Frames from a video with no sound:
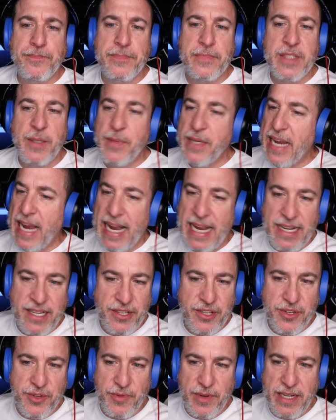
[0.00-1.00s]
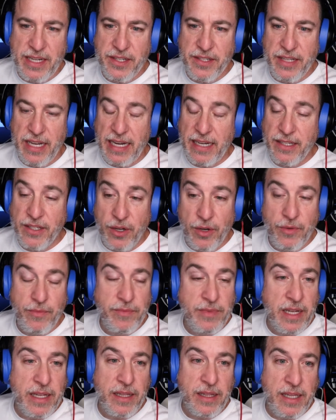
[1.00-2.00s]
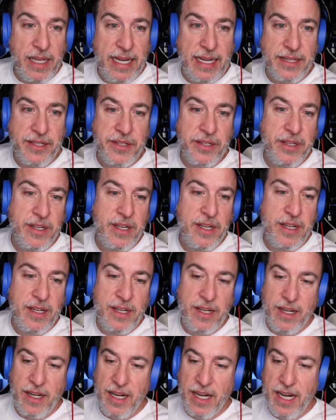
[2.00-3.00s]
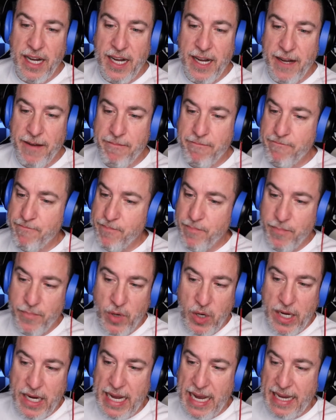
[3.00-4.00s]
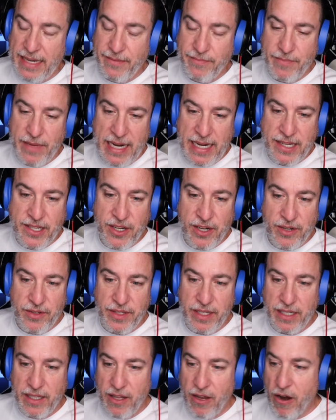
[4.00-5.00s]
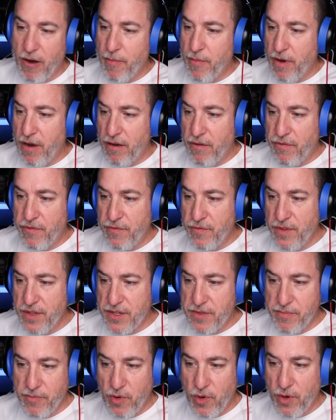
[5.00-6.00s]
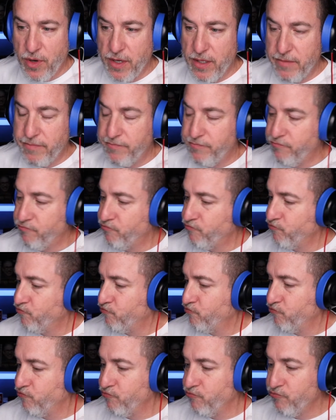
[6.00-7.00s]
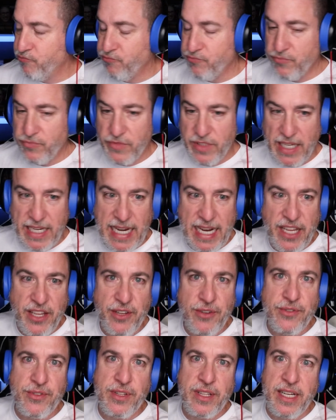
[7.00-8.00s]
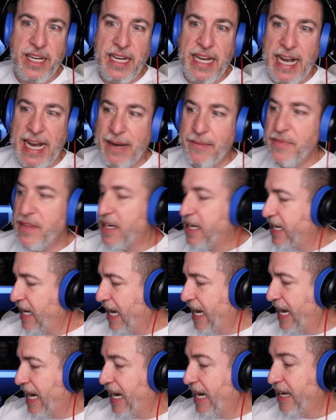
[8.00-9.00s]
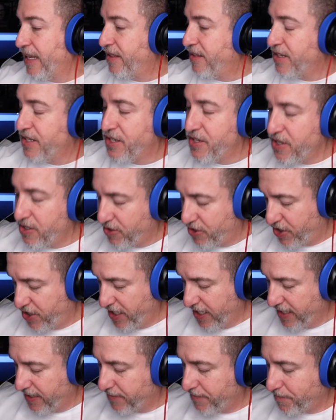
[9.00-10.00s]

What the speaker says: But yeah, it's the sweetest thing. So nonetheless, boy, I turned the alarm off this morning, and I'm the guy. This is no shit.